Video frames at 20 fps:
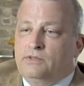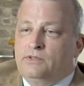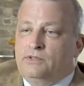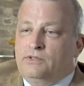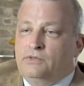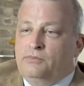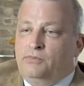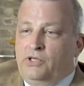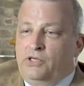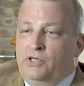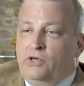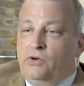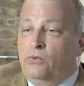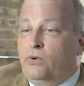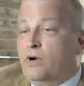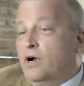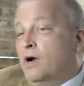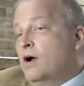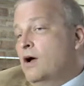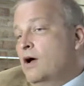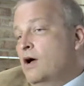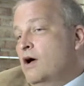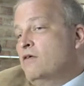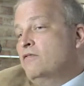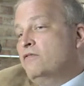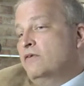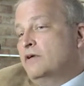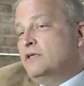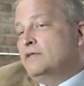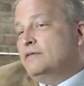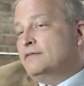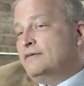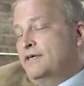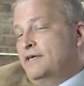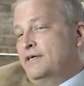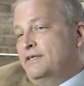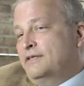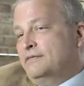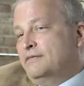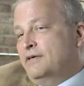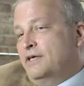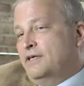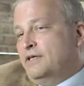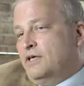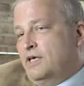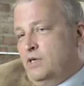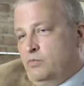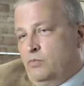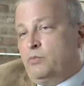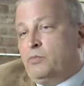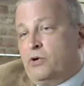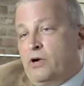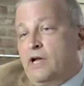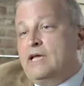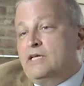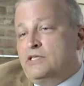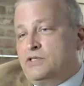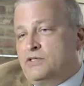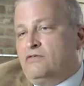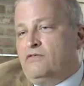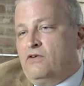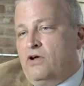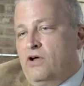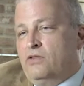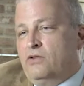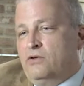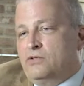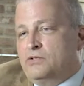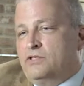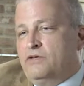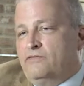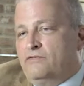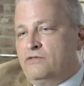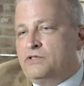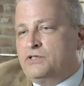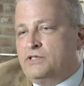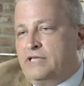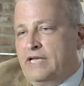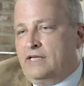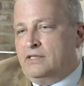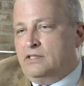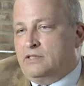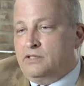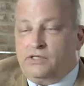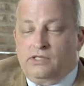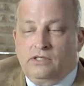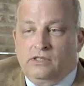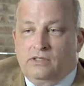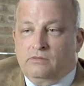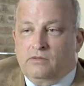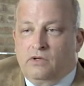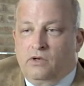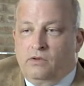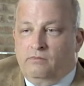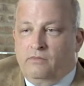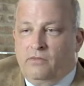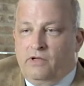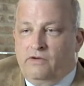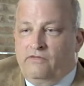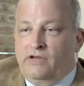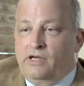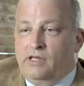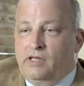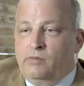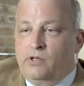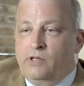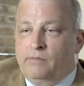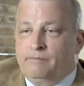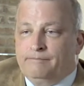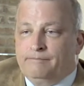to be aware of and keep appraised of all those different standards that are available.